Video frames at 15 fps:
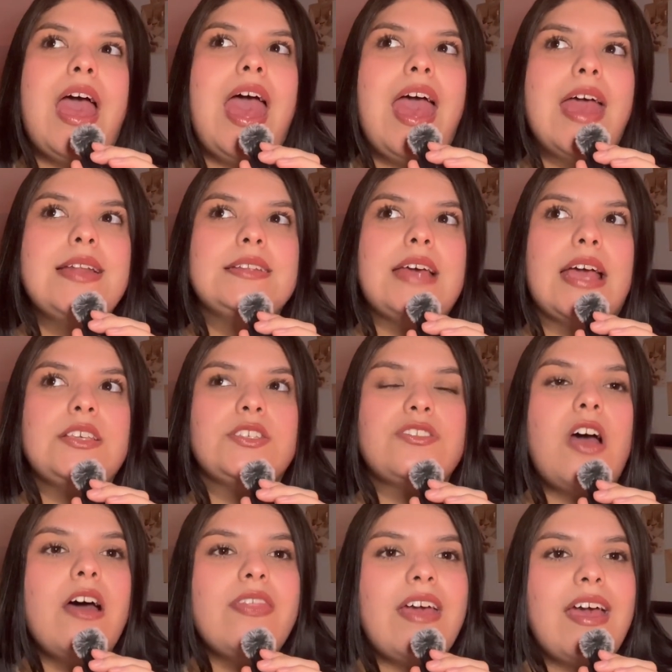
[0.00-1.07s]
and I
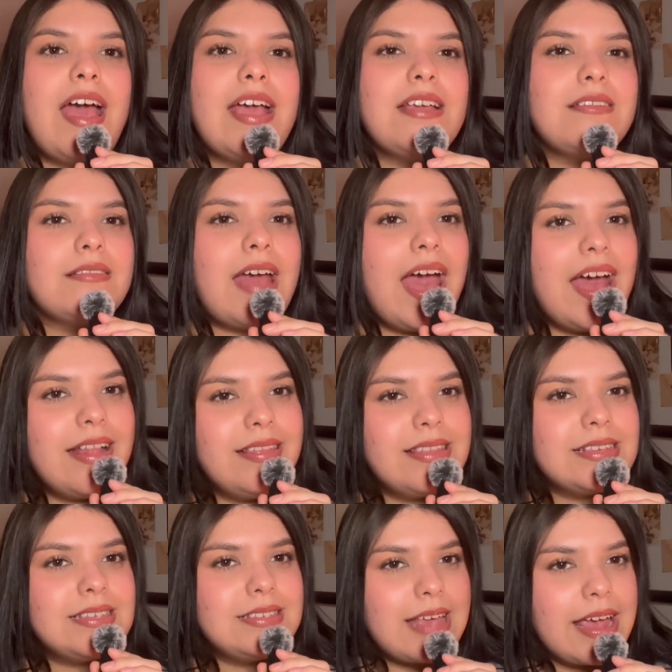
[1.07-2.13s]
saw that I had
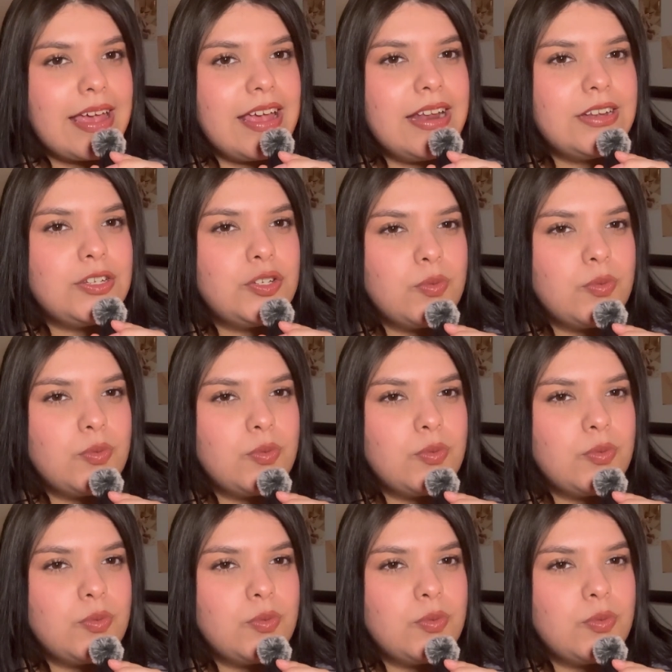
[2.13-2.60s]
the second